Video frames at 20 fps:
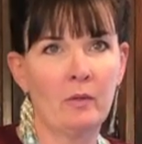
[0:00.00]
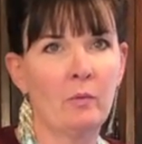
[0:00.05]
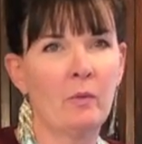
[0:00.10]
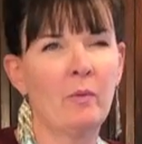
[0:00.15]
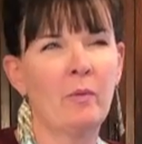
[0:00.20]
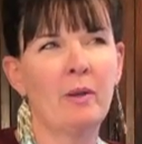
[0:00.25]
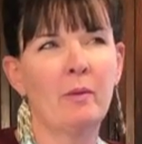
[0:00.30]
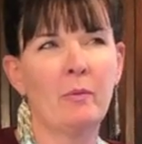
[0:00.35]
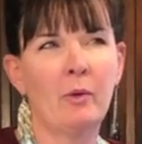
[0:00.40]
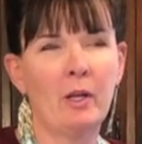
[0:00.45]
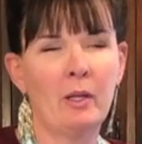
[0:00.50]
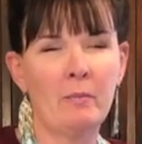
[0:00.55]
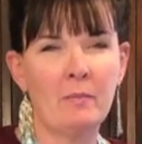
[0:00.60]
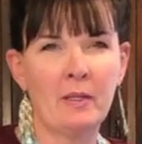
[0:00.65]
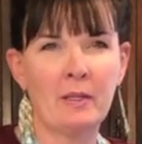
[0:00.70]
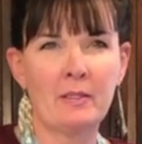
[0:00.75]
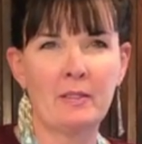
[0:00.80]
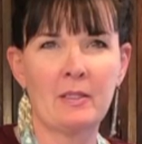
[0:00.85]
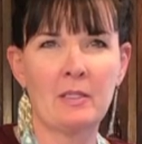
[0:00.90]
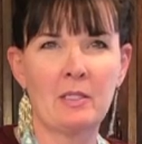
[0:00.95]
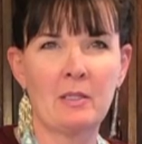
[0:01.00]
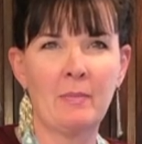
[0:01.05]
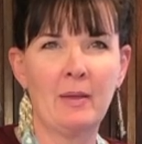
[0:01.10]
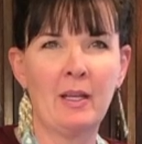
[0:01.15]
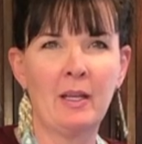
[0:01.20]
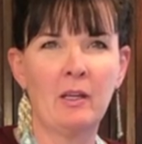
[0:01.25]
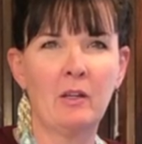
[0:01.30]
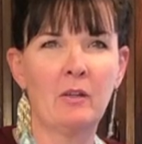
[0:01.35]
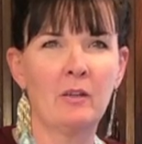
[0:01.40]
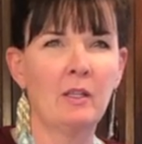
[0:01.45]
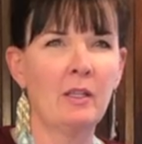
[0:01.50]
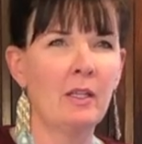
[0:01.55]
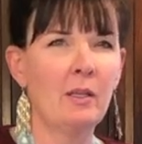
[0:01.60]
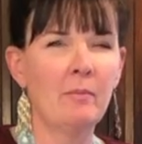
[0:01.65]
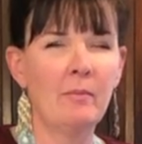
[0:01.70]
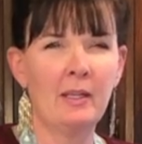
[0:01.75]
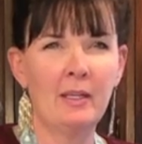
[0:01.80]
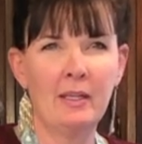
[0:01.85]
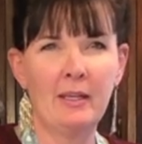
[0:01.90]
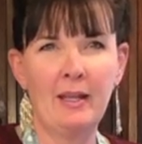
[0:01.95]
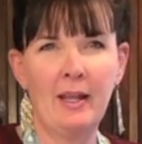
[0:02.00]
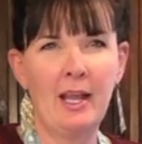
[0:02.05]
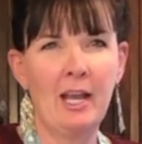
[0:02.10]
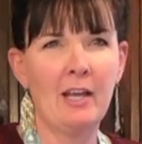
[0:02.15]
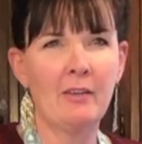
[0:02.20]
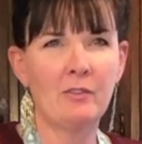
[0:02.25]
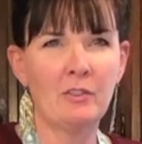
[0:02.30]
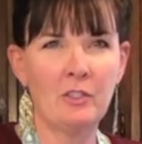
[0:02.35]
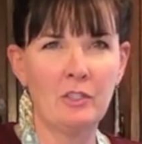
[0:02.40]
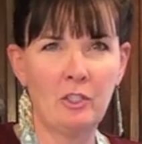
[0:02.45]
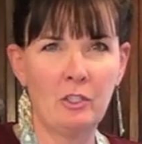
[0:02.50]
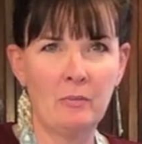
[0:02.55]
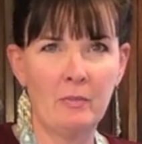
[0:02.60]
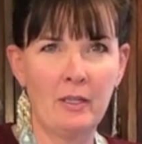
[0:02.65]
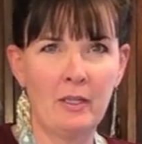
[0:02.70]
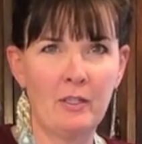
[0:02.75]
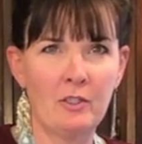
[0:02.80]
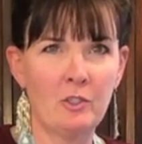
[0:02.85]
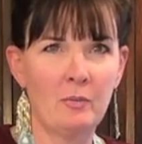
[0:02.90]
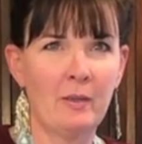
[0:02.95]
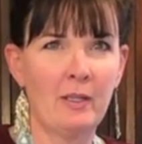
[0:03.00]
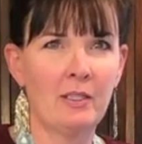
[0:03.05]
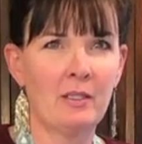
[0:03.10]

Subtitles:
We want to probably mix this about 1.5 to 2 minutes.